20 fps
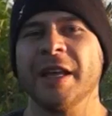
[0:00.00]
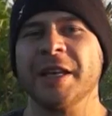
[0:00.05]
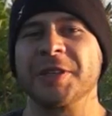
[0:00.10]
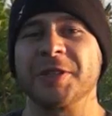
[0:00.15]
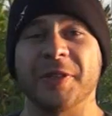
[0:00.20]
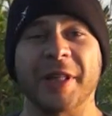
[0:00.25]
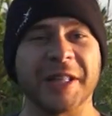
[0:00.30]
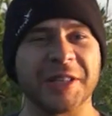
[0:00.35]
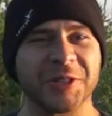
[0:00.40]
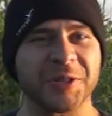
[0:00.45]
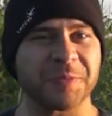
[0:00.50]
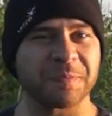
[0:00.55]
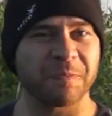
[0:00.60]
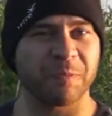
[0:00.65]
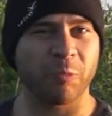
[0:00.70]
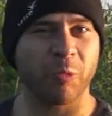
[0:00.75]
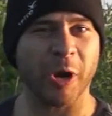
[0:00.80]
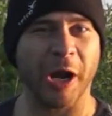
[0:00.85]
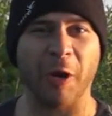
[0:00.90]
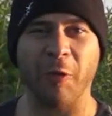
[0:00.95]
So that's
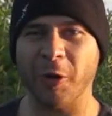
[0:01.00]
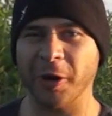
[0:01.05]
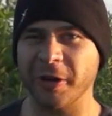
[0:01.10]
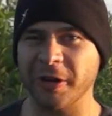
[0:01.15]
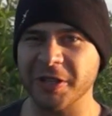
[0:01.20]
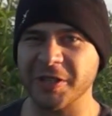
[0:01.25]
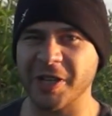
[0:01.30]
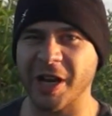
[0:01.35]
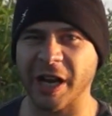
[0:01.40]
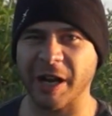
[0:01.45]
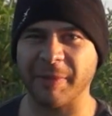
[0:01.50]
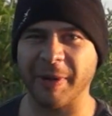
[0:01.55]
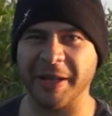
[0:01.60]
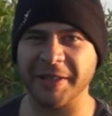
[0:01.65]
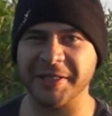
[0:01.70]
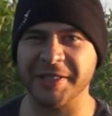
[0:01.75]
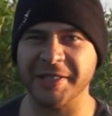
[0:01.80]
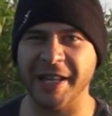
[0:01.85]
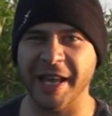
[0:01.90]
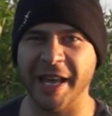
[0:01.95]
what I wanted to talk
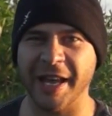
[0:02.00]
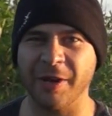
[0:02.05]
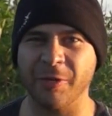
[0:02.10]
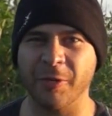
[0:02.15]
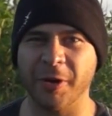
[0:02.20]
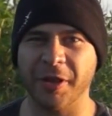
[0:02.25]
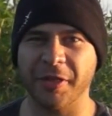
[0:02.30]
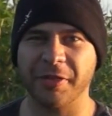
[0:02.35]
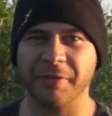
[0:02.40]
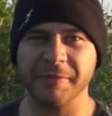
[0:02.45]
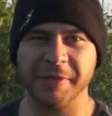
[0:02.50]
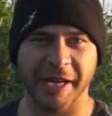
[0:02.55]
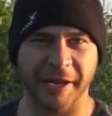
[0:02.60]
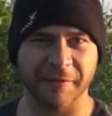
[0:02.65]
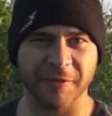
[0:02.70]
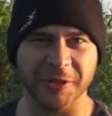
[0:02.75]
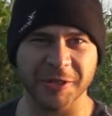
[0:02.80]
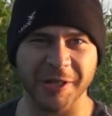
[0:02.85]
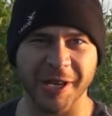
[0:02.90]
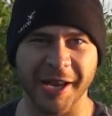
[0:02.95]
about today with
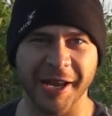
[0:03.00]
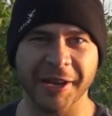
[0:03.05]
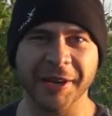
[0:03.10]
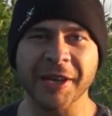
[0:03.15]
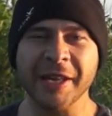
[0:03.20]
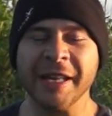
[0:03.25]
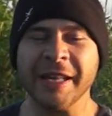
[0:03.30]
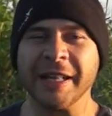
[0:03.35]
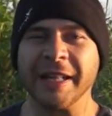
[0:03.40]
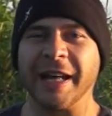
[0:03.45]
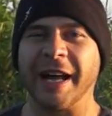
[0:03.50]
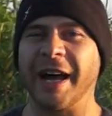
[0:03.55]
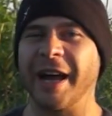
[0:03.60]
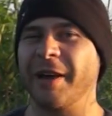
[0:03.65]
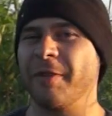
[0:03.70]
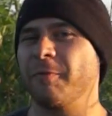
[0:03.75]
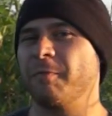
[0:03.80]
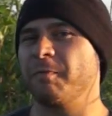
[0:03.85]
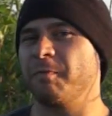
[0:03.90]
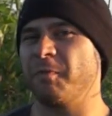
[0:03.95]
Tech for Psych.
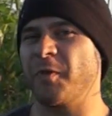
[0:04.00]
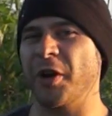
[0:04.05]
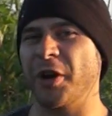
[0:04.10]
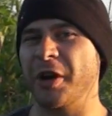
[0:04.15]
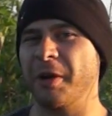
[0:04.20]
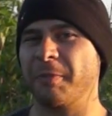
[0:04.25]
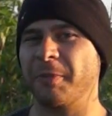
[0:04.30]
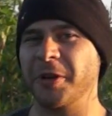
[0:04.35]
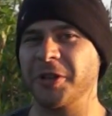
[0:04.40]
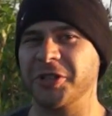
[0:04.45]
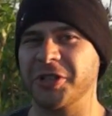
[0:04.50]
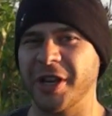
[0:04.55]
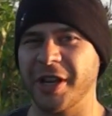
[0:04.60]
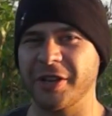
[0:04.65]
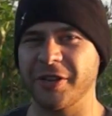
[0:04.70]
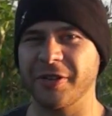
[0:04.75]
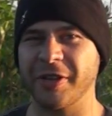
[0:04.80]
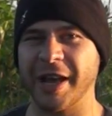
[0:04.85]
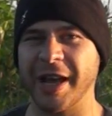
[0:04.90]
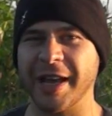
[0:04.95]
I very appreciate
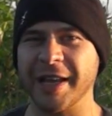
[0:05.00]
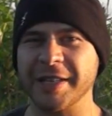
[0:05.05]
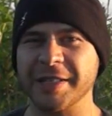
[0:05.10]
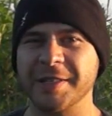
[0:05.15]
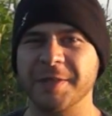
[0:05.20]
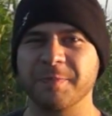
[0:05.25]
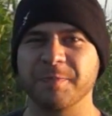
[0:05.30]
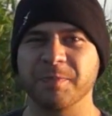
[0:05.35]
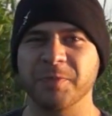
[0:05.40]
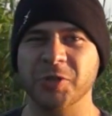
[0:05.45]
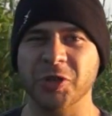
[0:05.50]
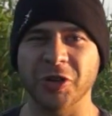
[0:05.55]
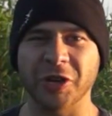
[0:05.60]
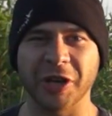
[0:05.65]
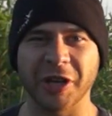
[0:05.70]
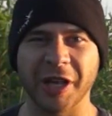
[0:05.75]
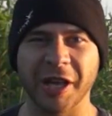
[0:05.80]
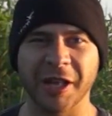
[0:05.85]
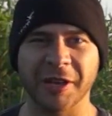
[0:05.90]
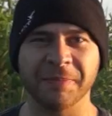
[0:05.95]
you guys
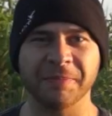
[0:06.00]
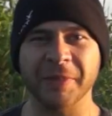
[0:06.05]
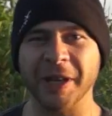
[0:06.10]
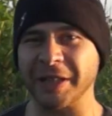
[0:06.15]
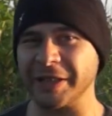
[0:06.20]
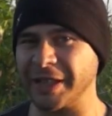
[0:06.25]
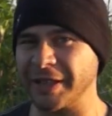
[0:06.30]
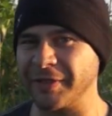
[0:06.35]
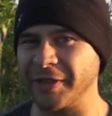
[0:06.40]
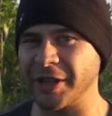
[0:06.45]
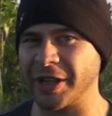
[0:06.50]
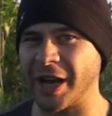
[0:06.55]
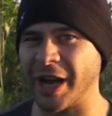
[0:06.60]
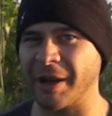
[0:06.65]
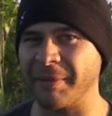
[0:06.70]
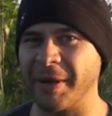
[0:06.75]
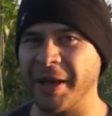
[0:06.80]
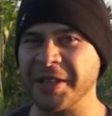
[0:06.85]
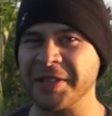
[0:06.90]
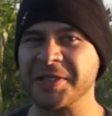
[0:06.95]
tuning in and leaving
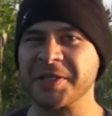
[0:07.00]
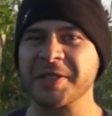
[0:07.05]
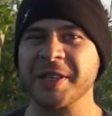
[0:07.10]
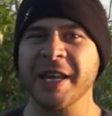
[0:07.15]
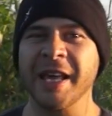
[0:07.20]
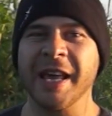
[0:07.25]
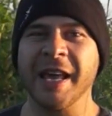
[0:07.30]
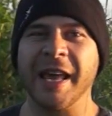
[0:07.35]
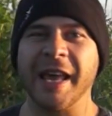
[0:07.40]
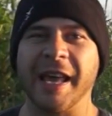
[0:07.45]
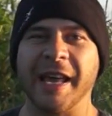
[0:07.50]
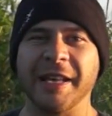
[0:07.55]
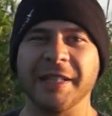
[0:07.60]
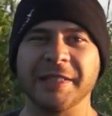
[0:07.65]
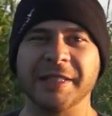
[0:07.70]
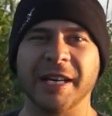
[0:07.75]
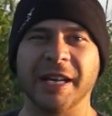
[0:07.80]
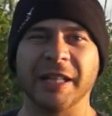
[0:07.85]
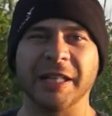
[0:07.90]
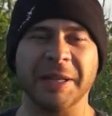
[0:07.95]
comments
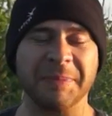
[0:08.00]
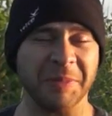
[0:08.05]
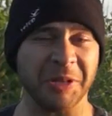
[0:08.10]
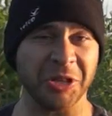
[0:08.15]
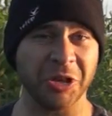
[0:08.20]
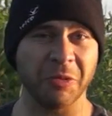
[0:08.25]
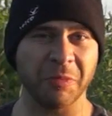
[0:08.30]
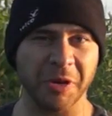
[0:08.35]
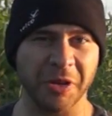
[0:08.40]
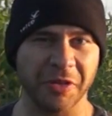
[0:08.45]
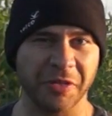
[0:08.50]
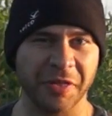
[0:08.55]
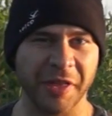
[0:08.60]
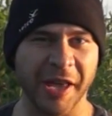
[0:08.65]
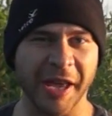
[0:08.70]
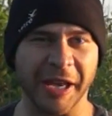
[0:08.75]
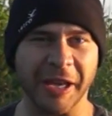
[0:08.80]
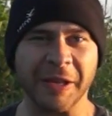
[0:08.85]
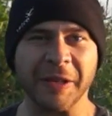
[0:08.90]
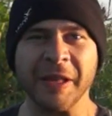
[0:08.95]
and uh, let me know what you
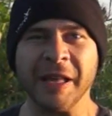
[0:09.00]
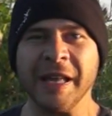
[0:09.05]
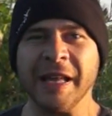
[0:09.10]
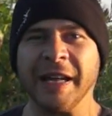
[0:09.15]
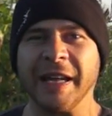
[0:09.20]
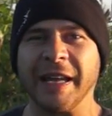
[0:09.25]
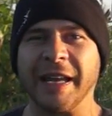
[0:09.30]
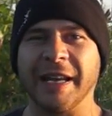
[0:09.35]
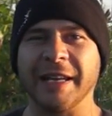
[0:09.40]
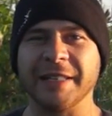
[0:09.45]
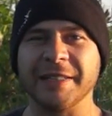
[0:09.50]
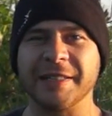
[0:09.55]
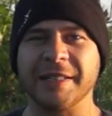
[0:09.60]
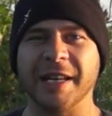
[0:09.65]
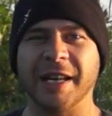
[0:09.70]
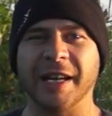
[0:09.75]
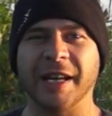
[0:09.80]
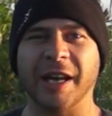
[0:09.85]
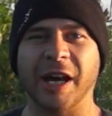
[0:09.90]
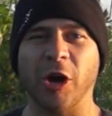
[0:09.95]
think. And
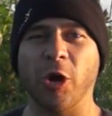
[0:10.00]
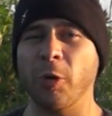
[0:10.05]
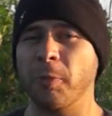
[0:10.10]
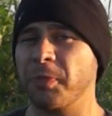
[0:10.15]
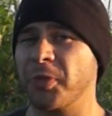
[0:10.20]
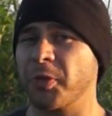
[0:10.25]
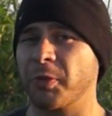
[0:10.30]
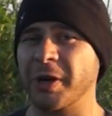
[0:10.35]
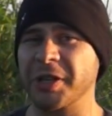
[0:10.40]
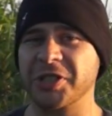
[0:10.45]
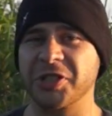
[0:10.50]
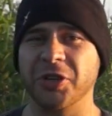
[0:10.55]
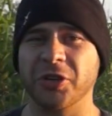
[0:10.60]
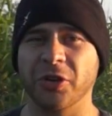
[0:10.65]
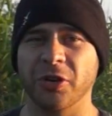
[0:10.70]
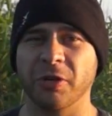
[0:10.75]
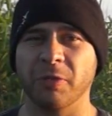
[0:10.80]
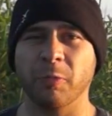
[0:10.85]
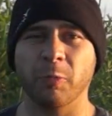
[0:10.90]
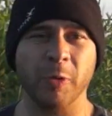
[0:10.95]
uh, I hope the rest of
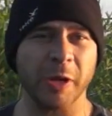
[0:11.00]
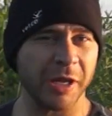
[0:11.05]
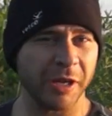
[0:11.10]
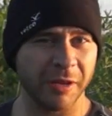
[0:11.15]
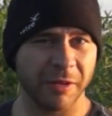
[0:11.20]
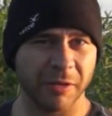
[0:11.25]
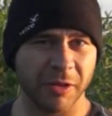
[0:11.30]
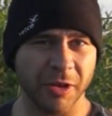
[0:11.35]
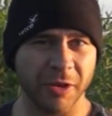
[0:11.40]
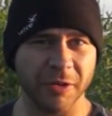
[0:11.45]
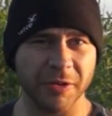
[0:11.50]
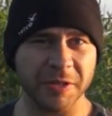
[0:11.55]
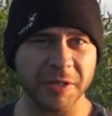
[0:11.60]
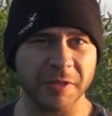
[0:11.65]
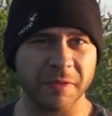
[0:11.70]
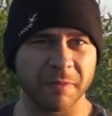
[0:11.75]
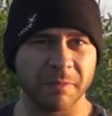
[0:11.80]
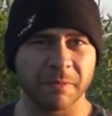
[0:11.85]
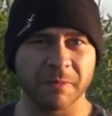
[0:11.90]
your week goes